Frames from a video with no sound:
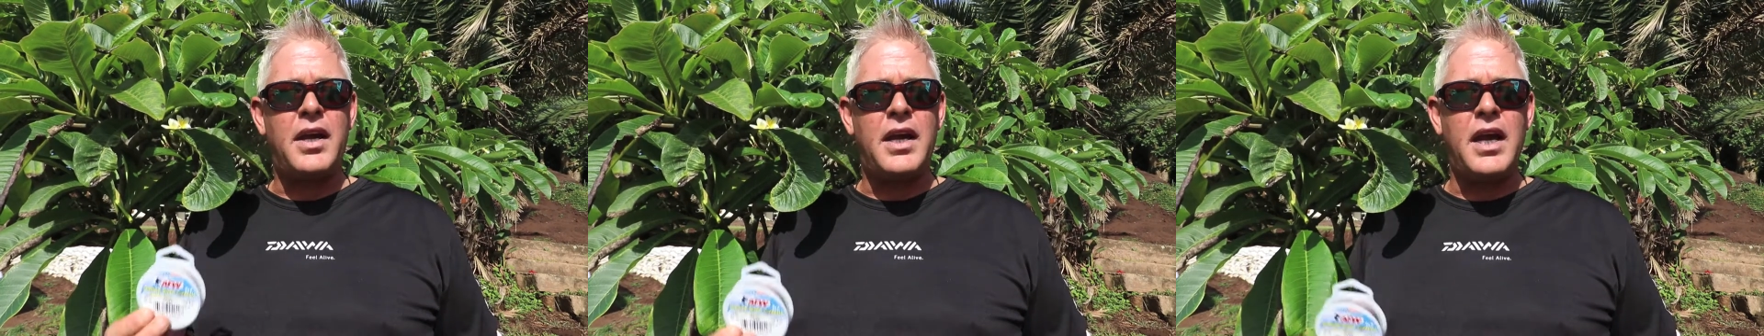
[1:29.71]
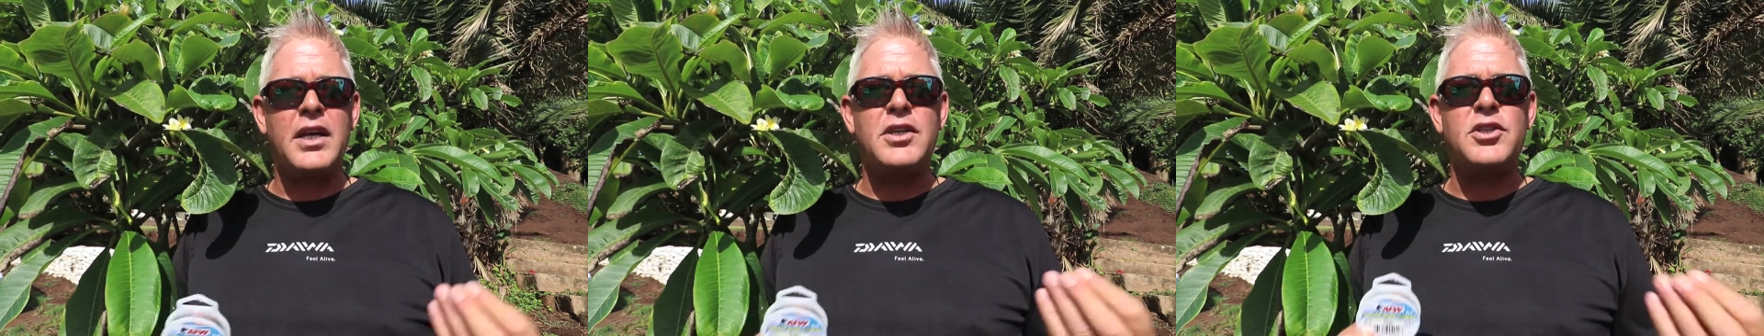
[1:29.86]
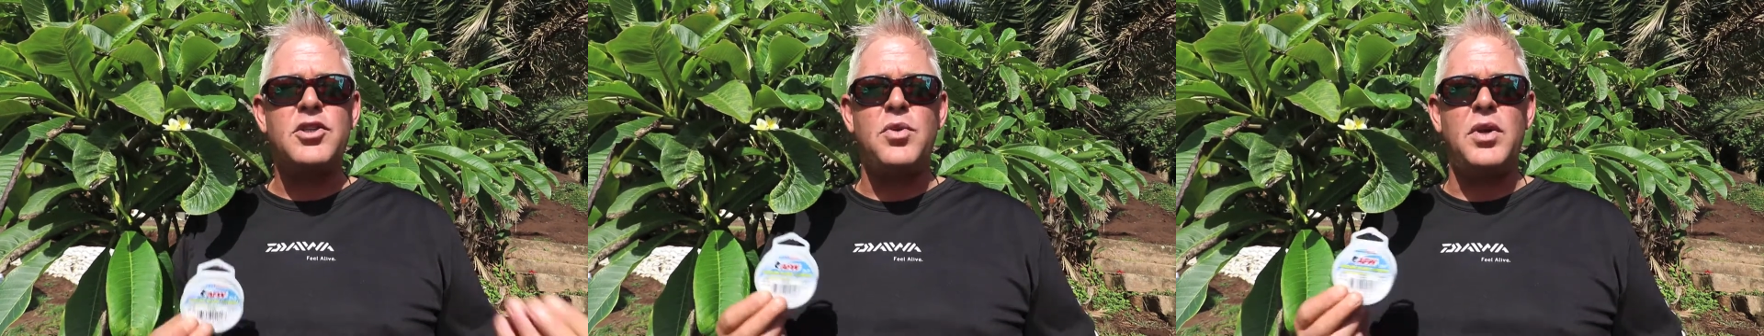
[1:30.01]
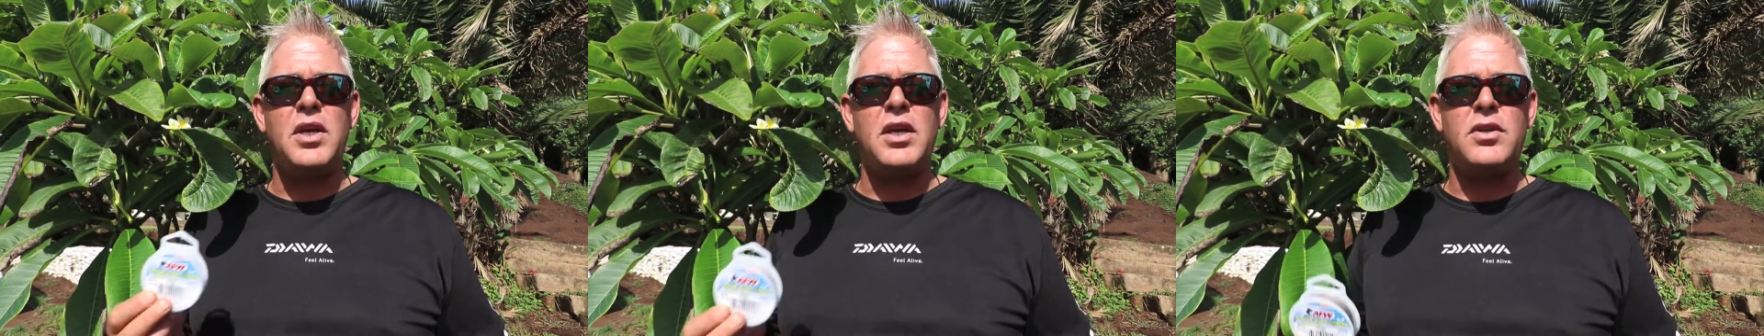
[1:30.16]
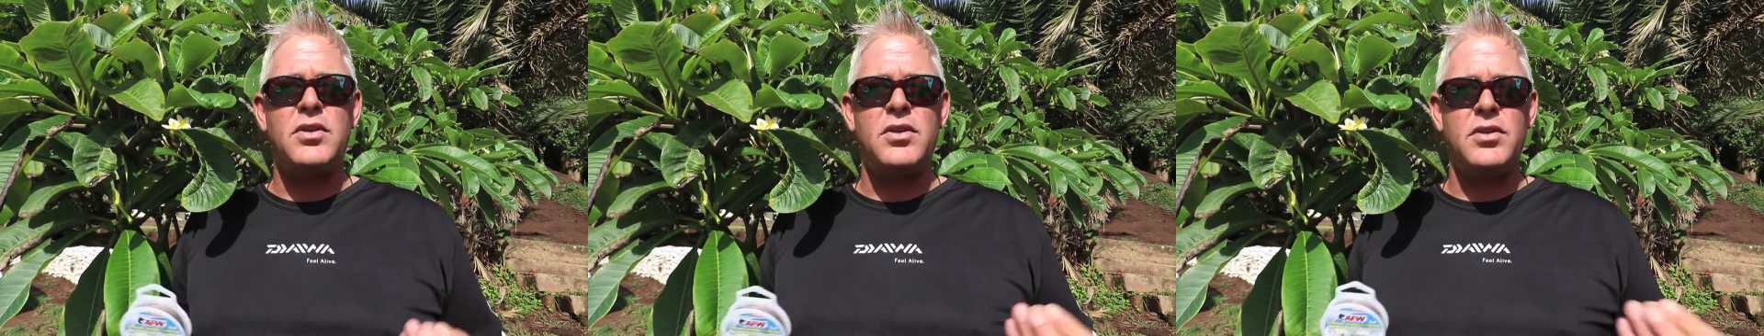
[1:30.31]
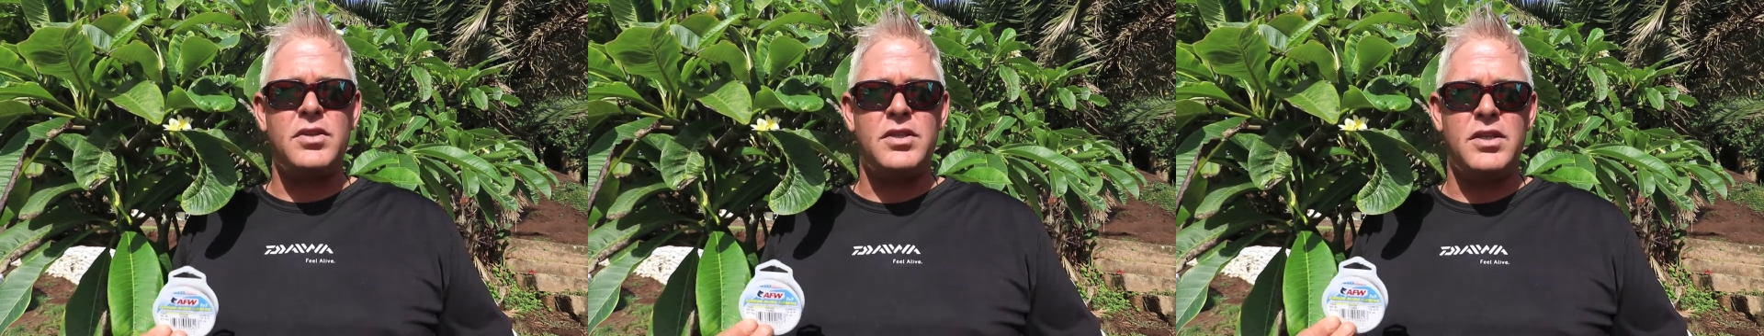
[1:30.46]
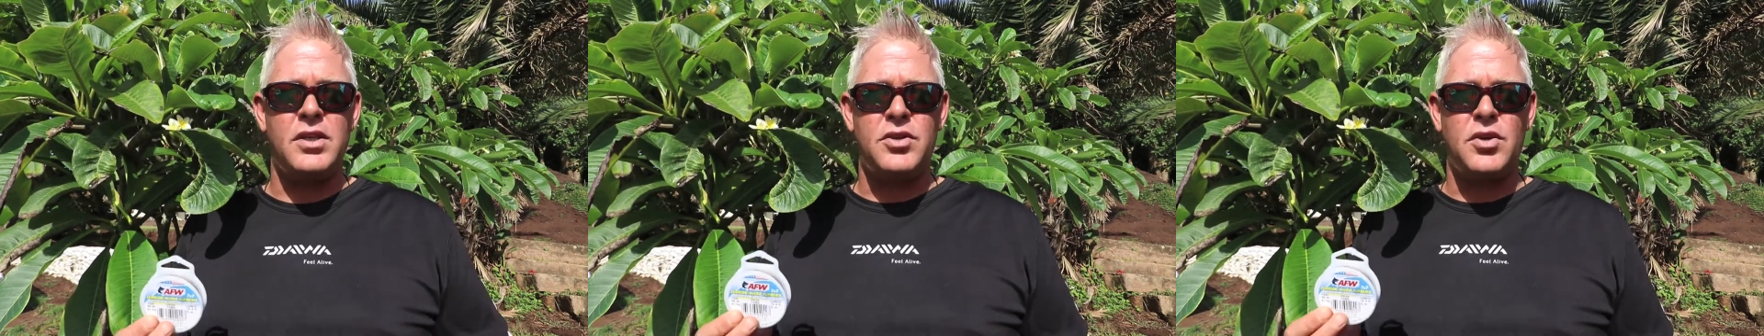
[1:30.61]

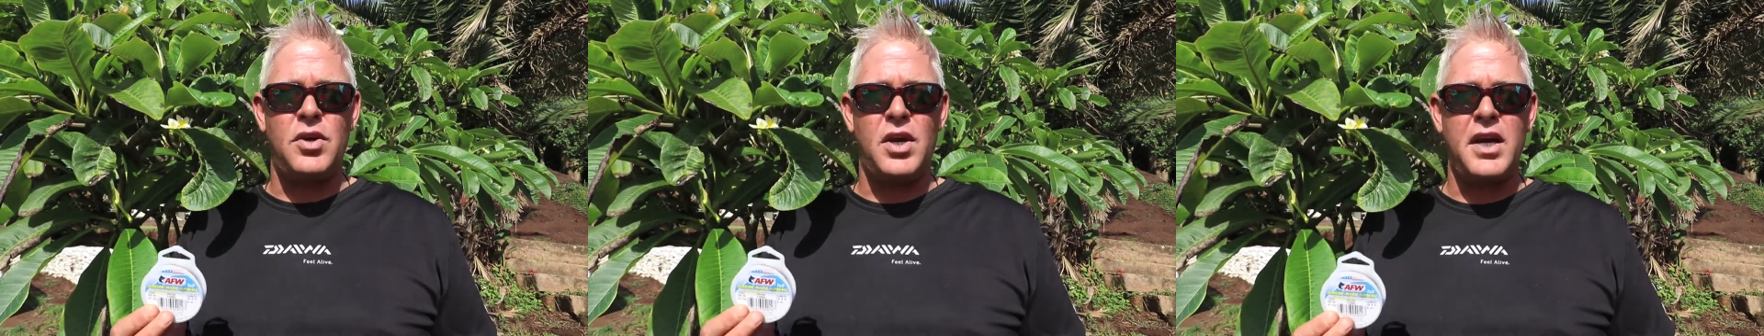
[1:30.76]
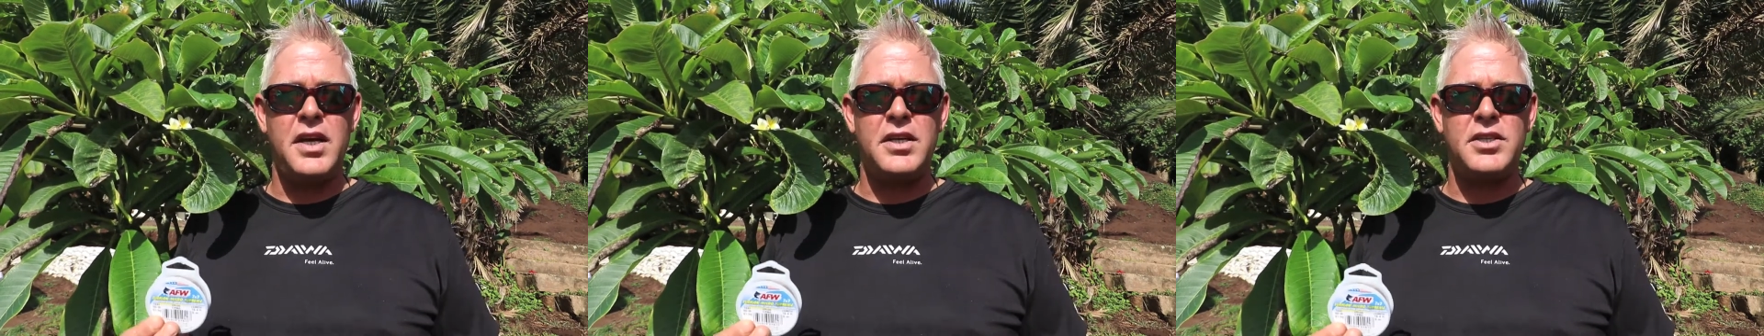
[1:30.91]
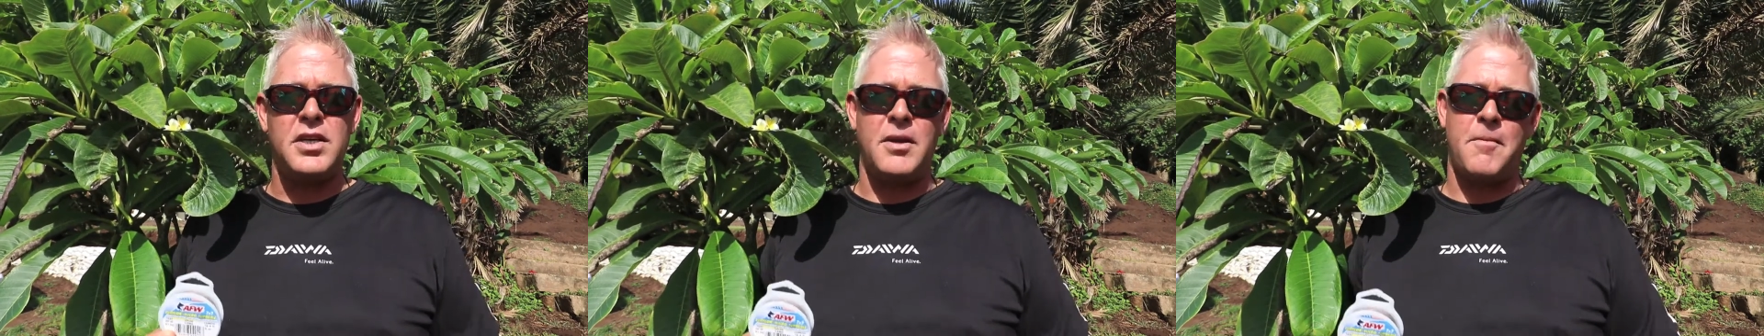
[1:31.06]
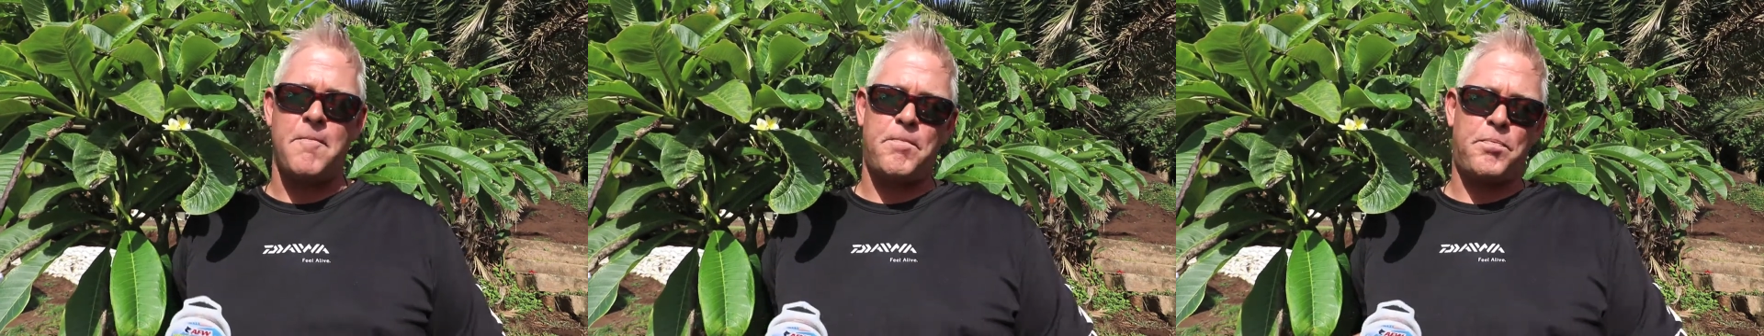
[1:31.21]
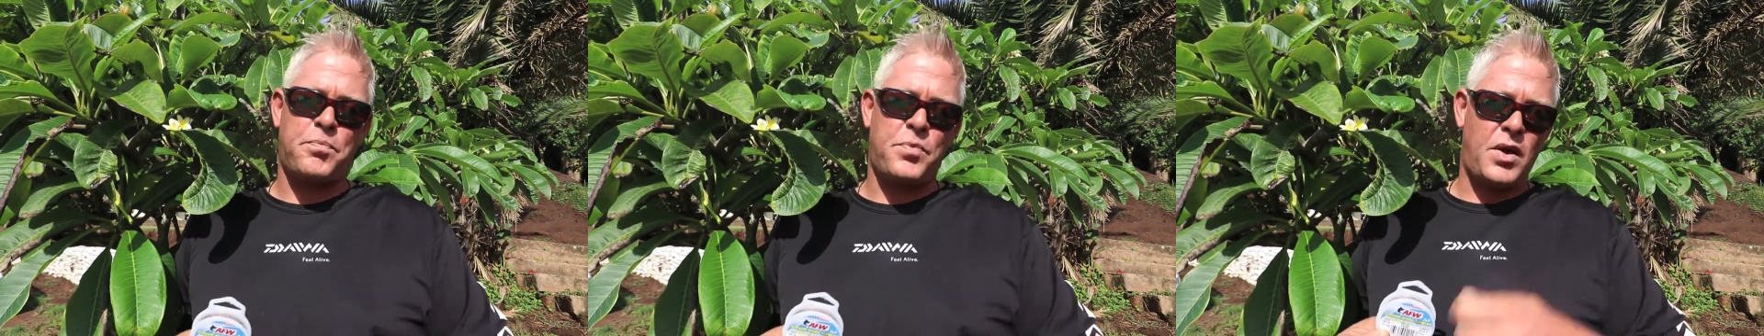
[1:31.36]
catch-22 situation.